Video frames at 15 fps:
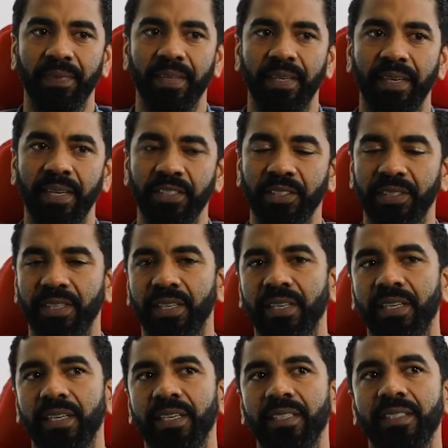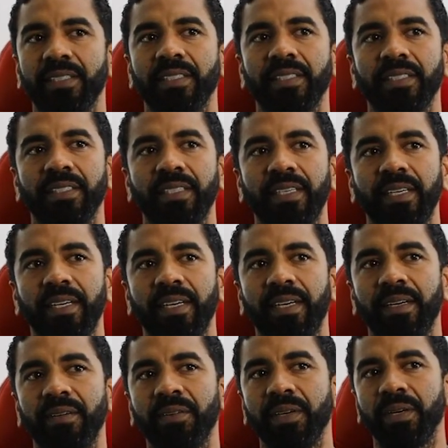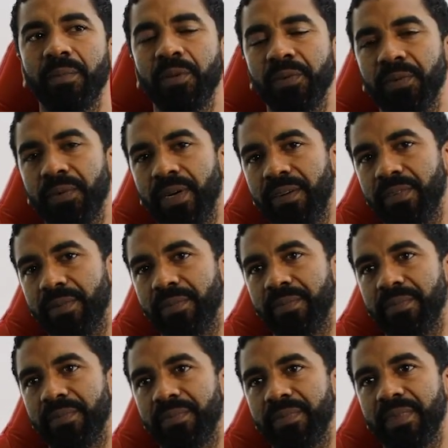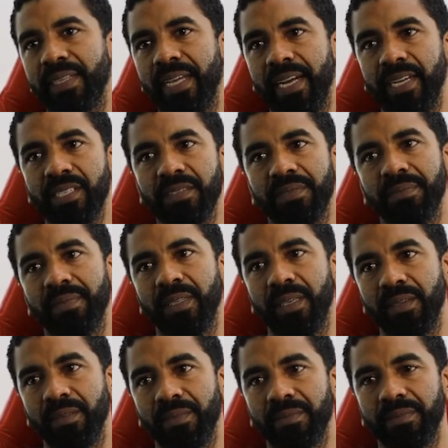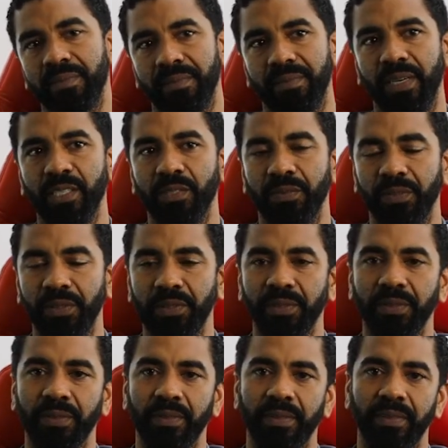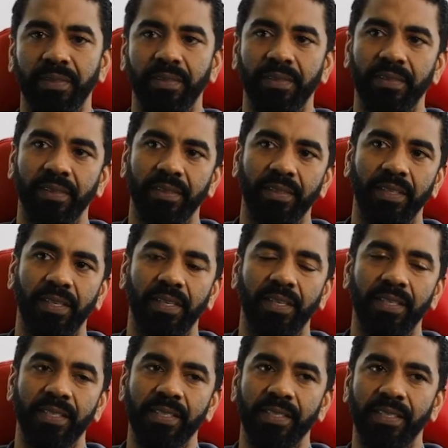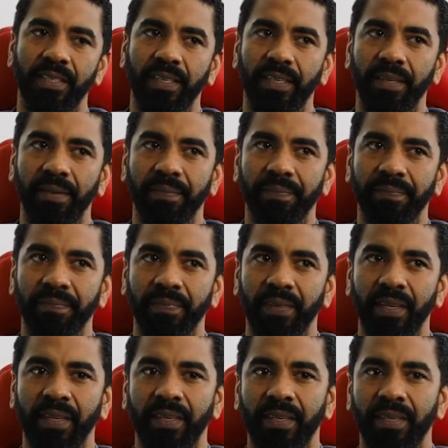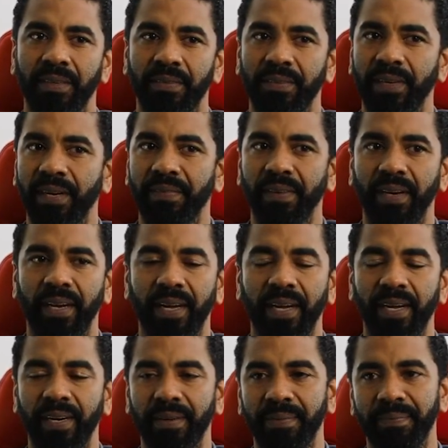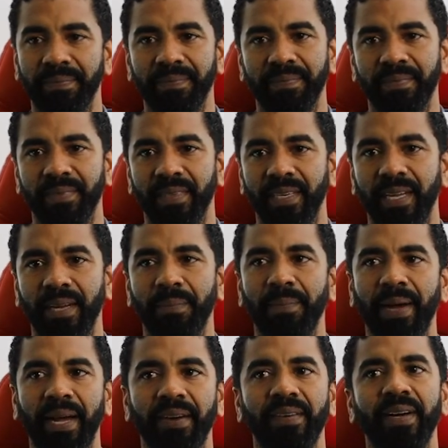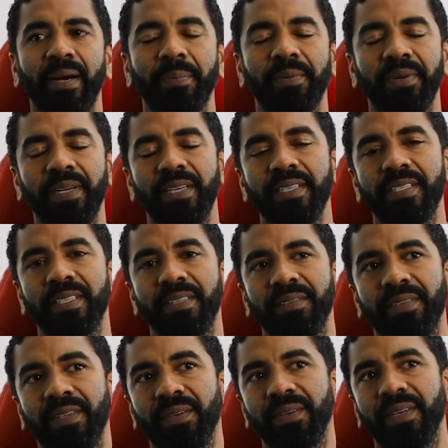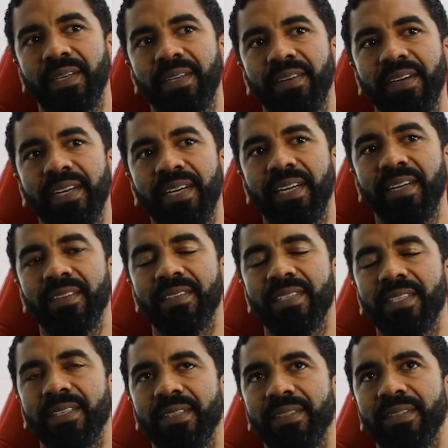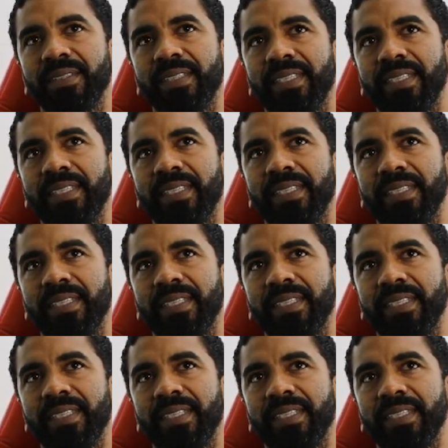electric cars. We're going to move away from gas, fossil fuel cars. We have a lot of battery operated stuff going on right now. So